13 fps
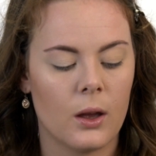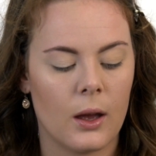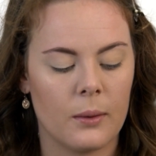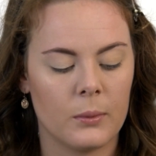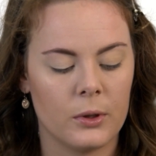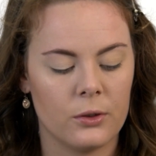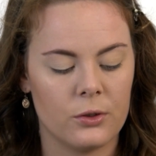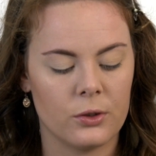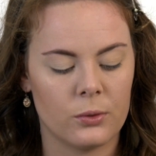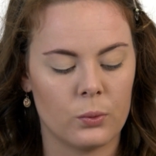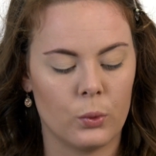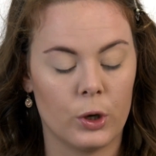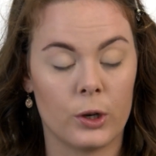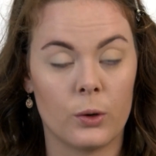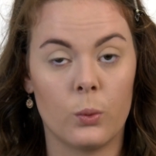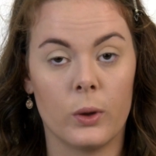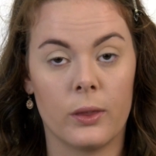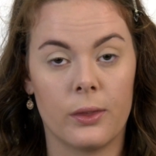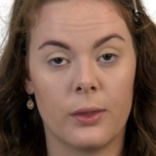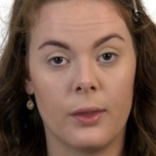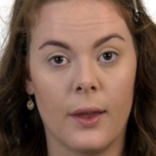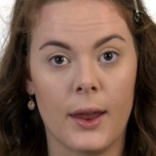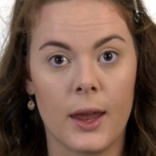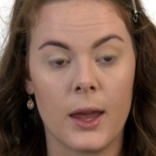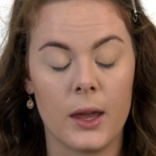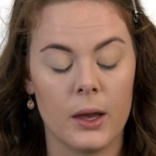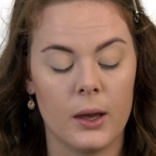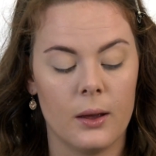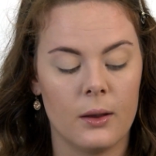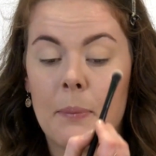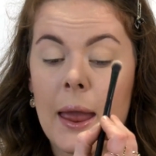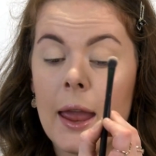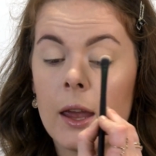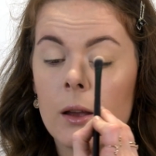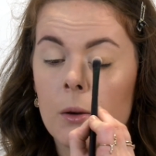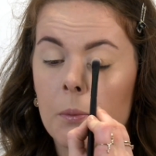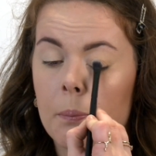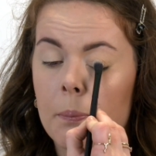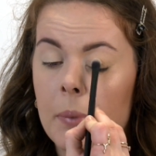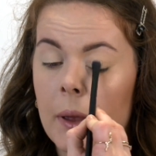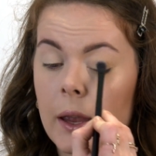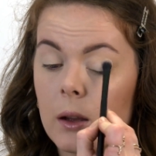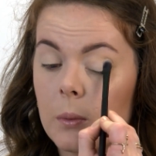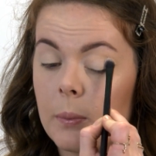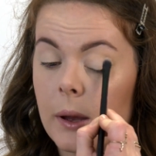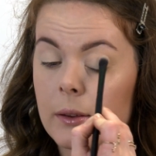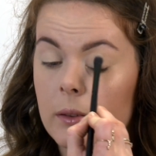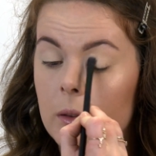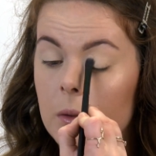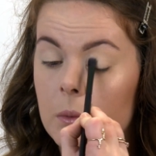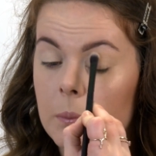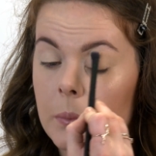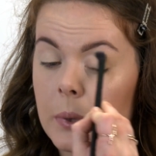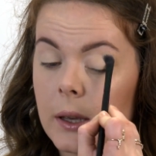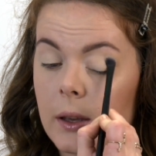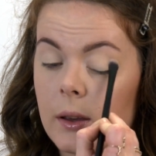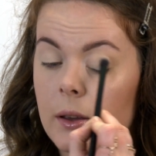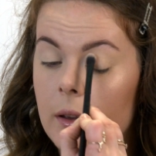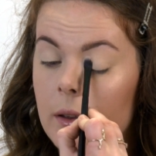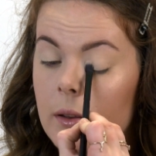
I'm going to just work with the pale pastel pink.